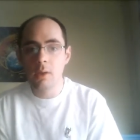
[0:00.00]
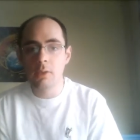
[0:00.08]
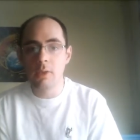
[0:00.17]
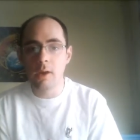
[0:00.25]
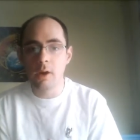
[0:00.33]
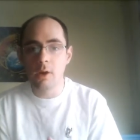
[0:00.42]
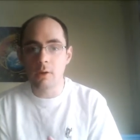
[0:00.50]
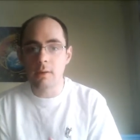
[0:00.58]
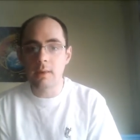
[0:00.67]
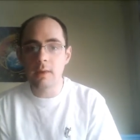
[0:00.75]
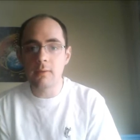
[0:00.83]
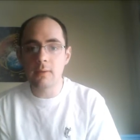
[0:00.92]
they're
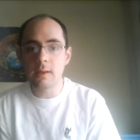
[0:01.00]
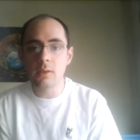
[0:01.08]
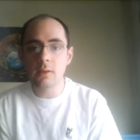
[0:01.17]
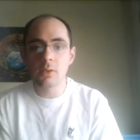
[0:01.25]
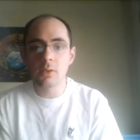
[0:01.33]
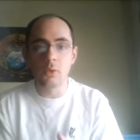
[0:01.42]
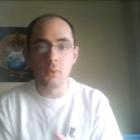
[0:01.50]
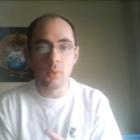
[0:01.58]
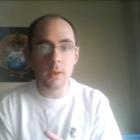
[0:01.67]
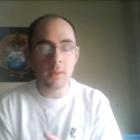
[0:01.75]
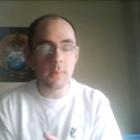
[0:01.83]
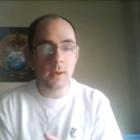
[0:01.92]
giving the
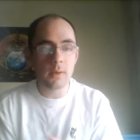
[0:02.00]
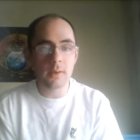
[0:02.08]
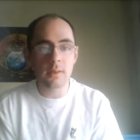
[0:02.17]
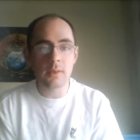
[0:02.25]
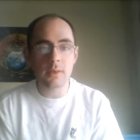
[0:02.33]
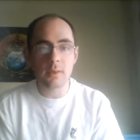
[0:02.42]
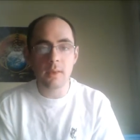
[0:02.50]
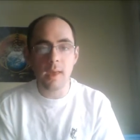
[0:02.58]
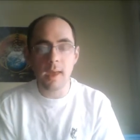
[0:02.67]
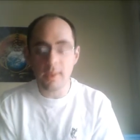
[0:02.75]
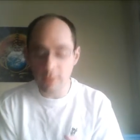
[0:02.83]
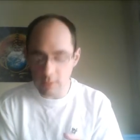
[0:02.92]
Real Americans
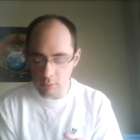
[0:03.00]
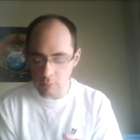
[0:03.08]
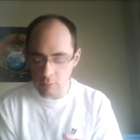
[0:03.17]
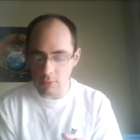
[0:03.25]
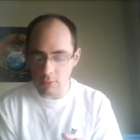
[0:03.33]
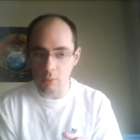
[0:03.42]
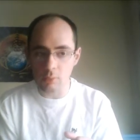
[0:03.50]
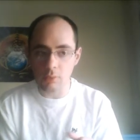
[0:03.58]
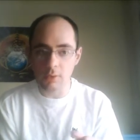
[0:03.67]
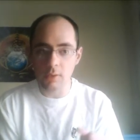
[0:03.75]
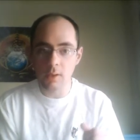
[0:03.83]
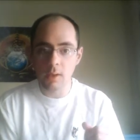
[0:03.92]
and the
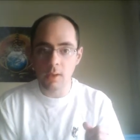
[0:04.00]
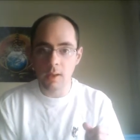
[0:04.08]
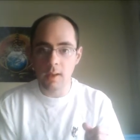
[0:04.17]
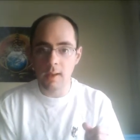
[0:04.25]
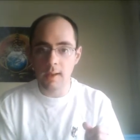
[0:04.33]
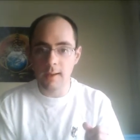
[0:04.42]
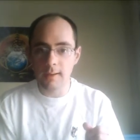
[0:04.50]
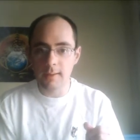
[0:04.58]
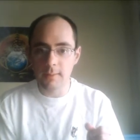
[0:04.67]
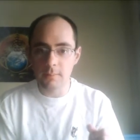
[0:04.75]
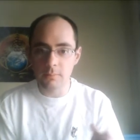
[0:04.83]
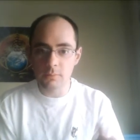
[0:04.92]
Usos
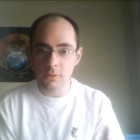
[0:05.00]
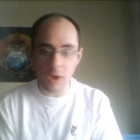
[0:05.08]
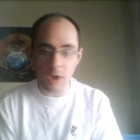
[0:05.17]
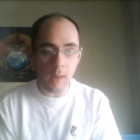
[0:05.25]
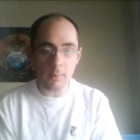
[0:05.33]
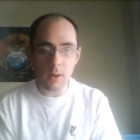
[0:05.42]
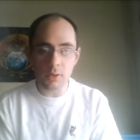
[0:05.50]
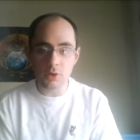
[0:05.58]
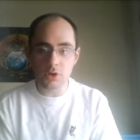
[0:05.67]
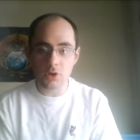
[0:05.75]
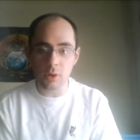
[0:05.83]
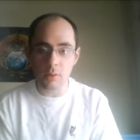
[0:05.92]
time on the
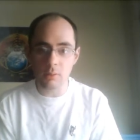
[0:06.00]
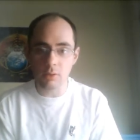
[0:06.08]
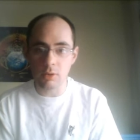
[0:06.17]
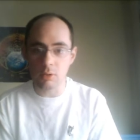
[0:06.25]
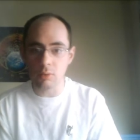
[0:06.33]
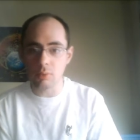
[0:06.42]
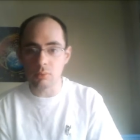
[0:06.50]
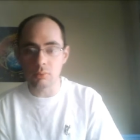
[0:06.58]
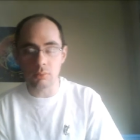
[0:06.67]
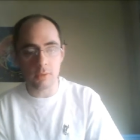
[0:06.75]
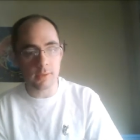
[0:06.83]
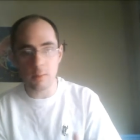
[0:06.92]
show
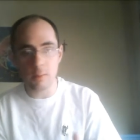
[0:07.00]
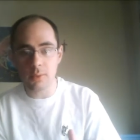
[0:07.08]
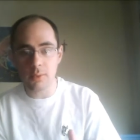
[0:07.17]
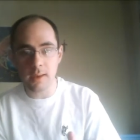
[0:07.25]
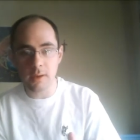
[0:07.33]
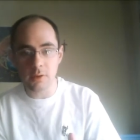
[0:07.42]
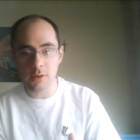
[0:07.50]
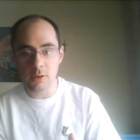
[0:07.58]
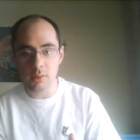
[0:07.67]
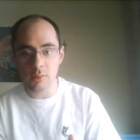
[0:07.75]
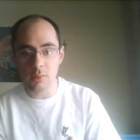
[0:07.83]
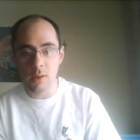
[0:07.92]
to see what they can
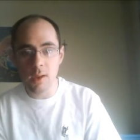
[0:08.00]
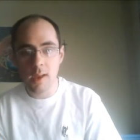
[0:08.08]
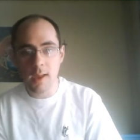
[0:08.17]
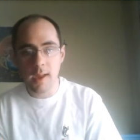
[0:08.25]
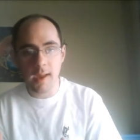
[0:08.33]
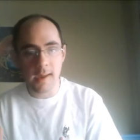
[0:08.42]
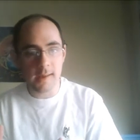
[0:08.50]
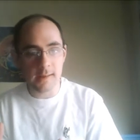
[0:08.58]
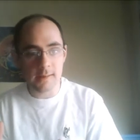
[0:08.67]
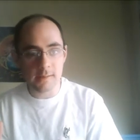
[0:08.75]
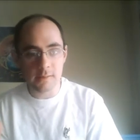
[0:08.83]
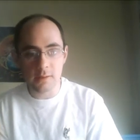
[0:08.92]
do,
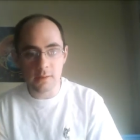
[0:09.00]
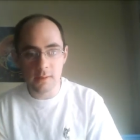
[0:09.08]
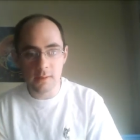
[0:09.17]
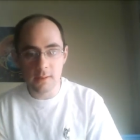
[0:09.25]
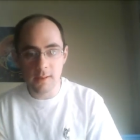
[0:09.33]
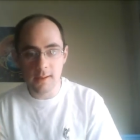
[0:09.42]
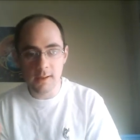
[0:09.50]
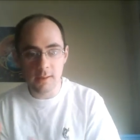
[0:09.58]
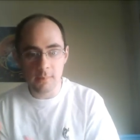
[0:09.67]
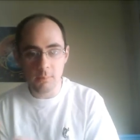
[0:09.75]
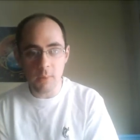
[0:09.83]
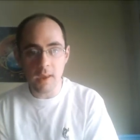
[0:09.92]
and
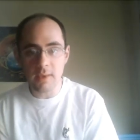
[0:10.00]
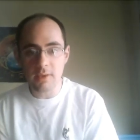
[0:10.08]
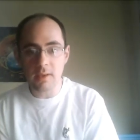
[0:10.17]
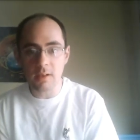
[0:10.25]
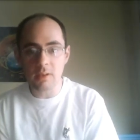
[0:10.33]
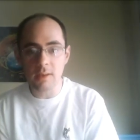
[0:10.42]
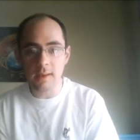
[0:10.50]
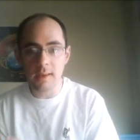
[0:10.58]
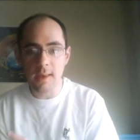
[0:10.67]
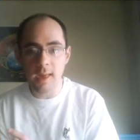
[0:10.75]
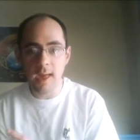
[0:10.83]
basically